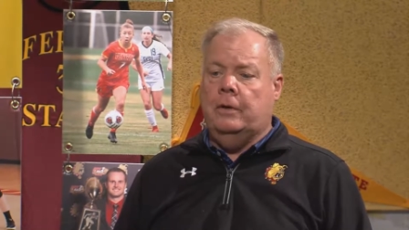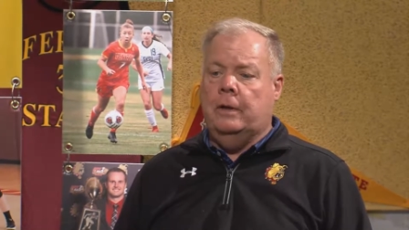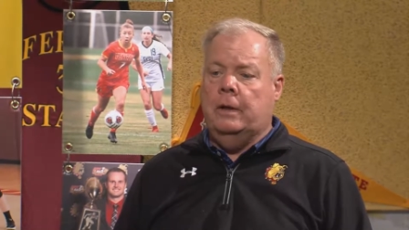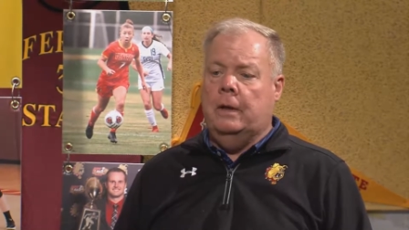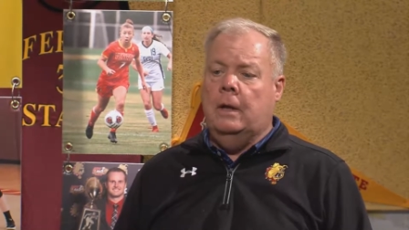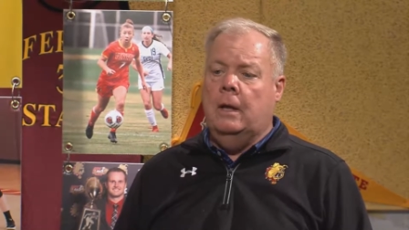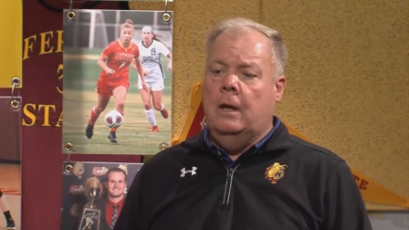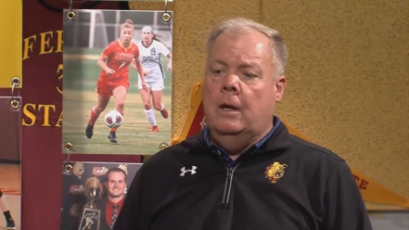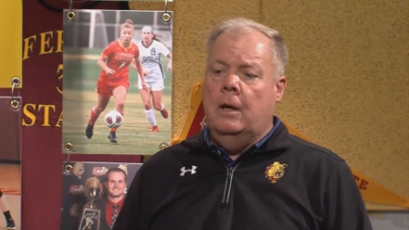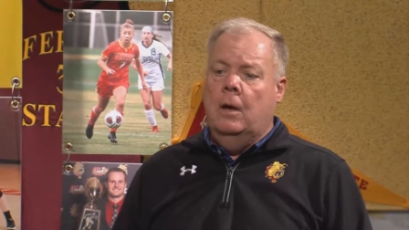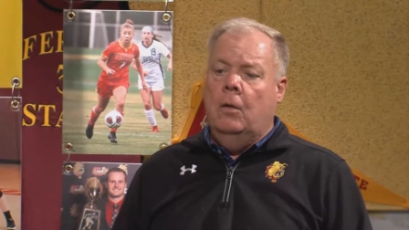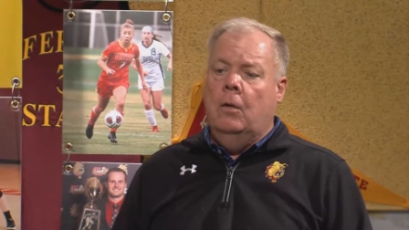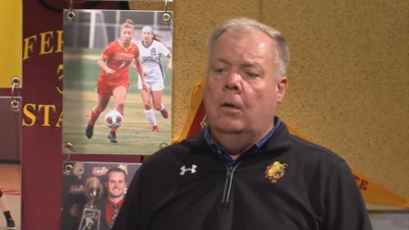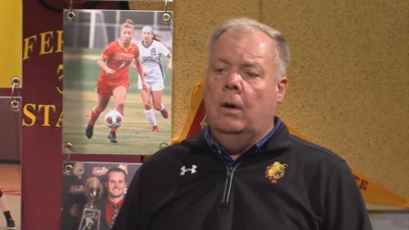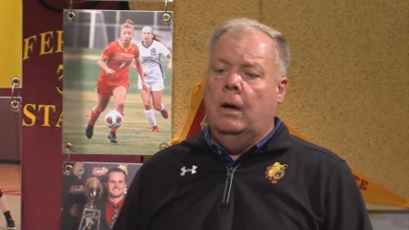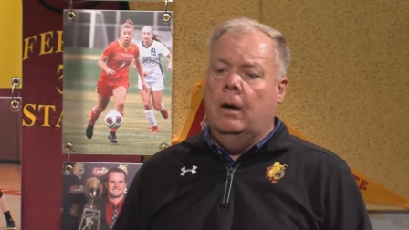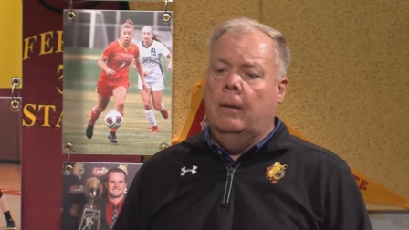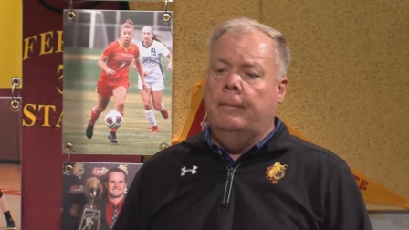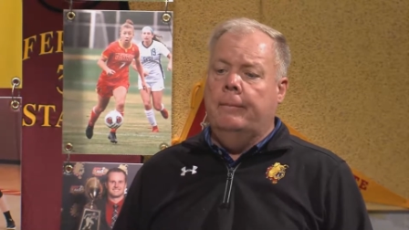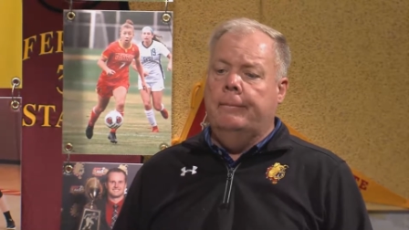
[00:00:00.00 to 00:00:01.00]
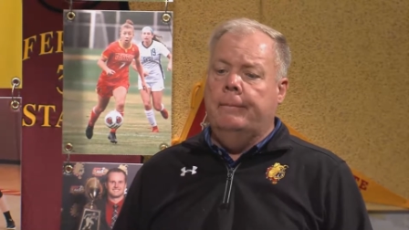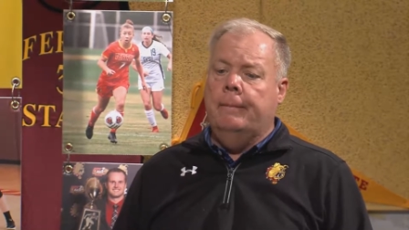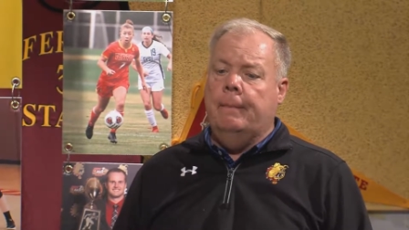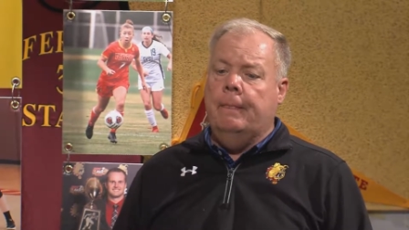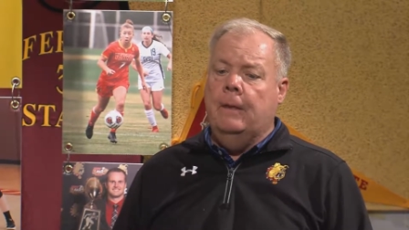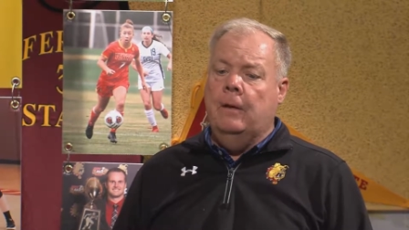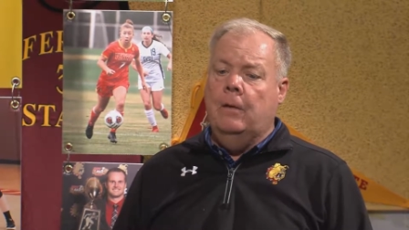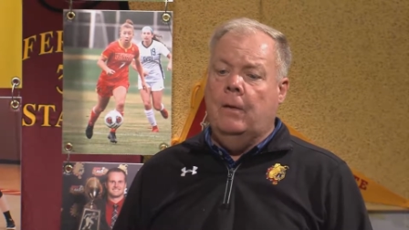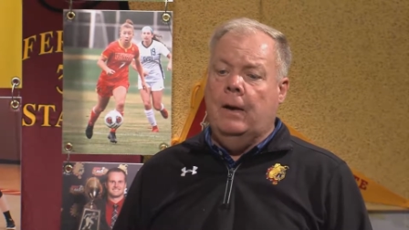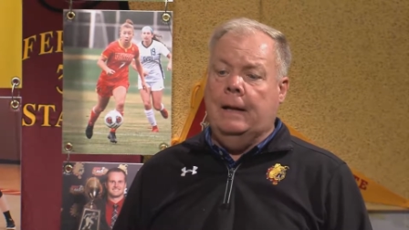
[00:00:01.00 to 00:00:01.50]
And, um,
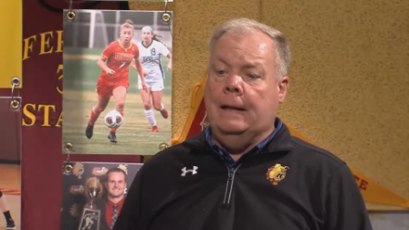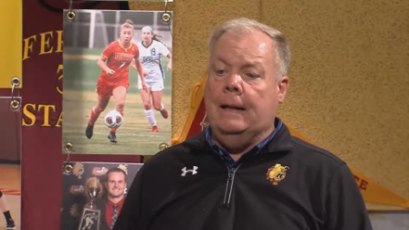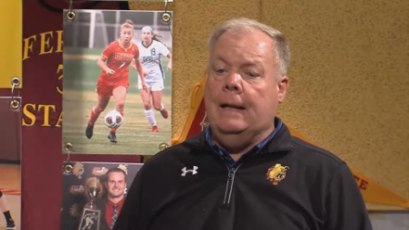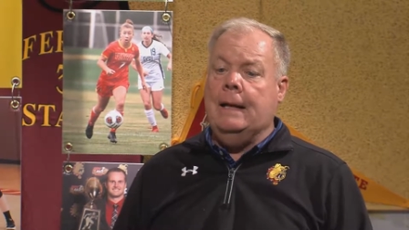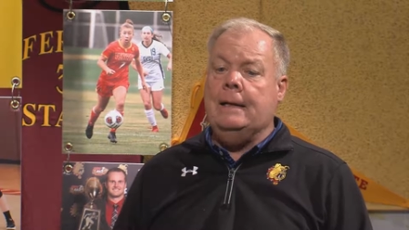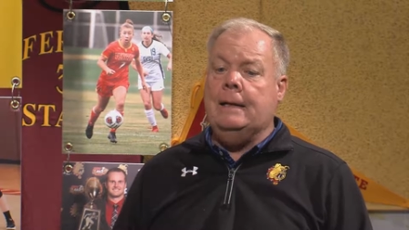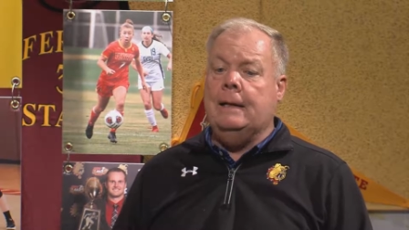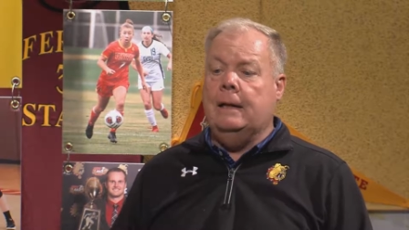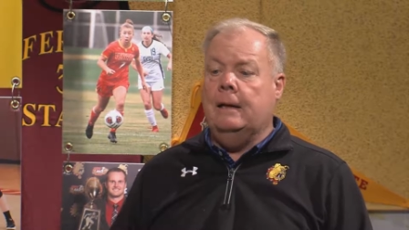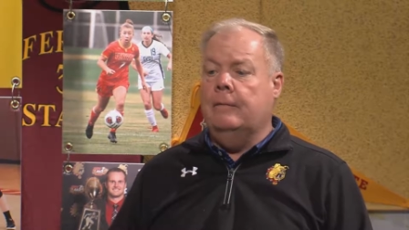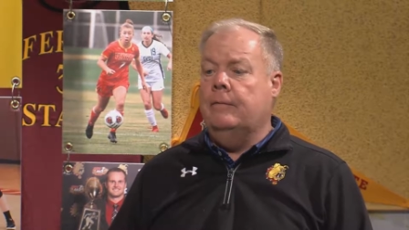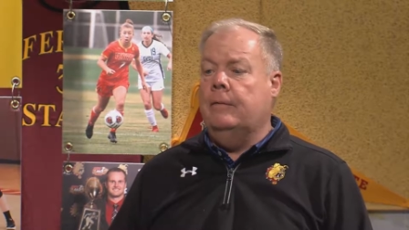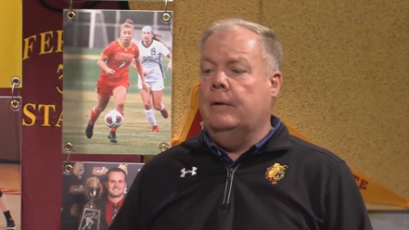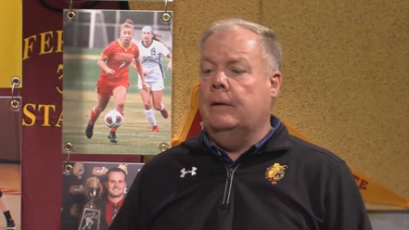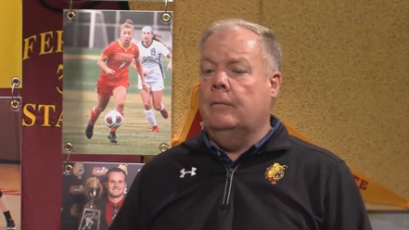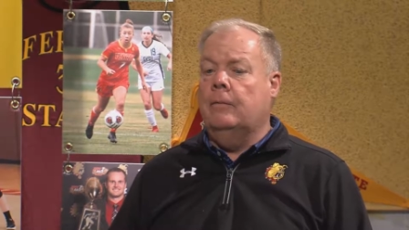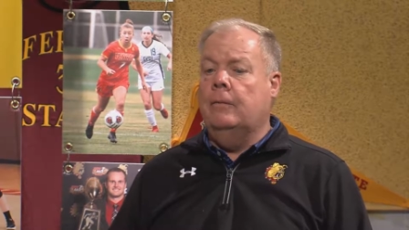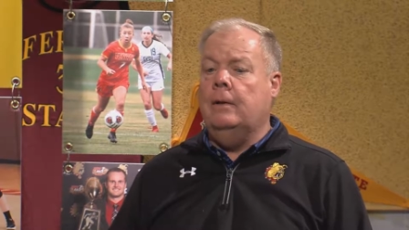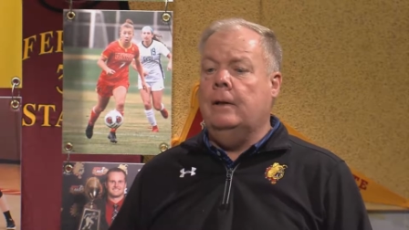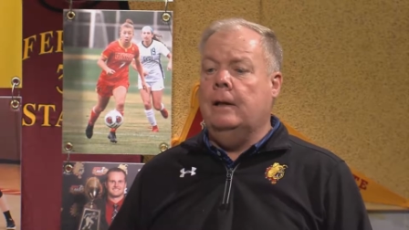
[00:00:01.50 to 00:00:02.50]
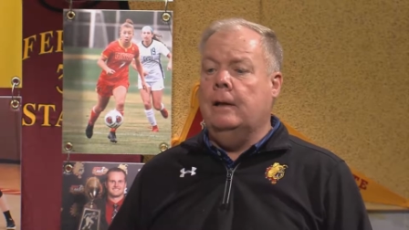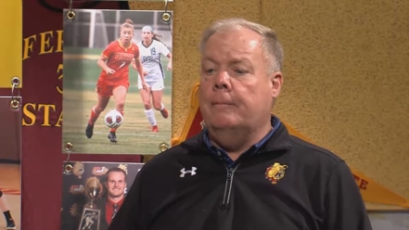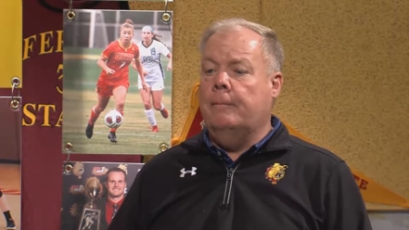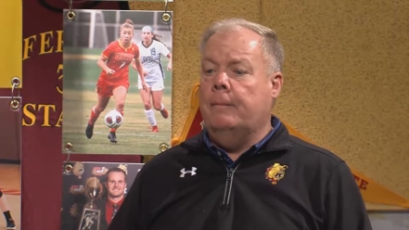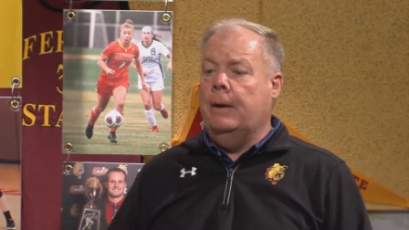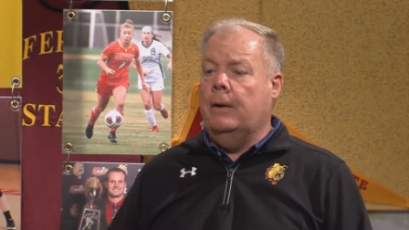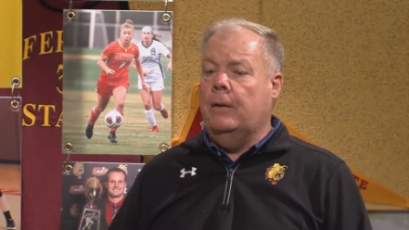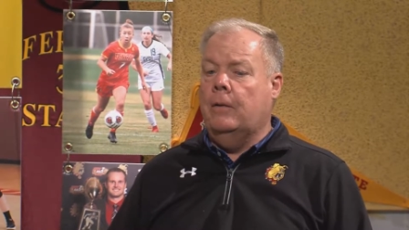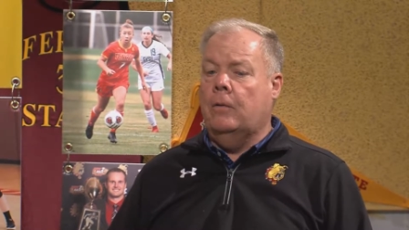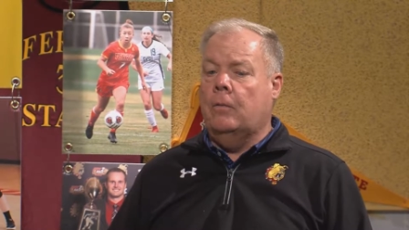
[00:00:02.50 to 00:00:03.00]
you know, I'd like to give you a, really a
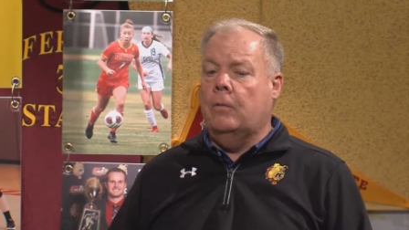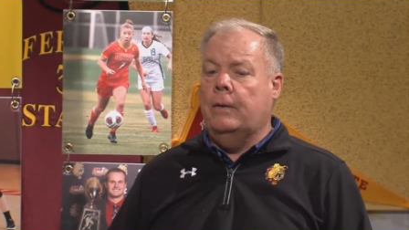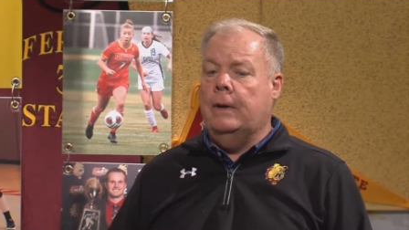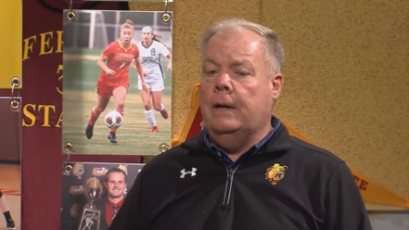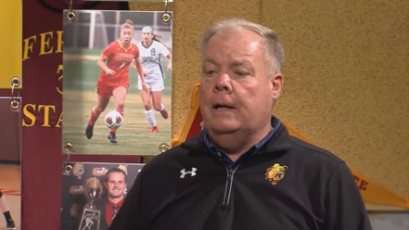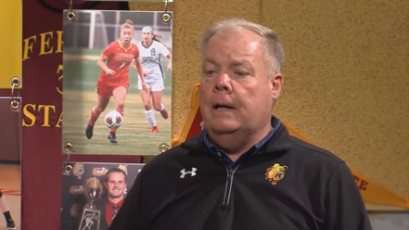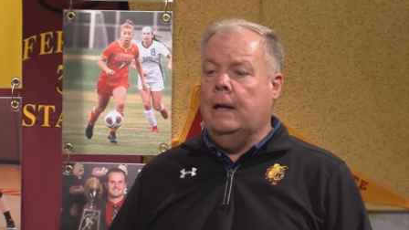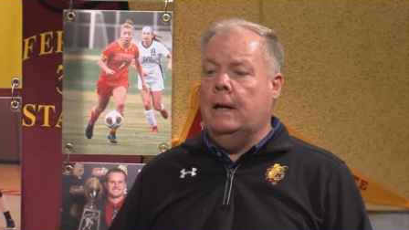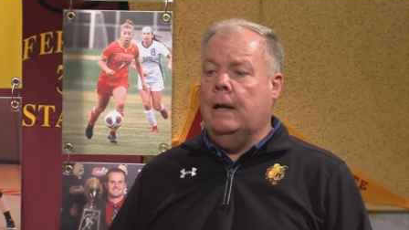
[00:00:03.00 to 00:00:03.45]
better read.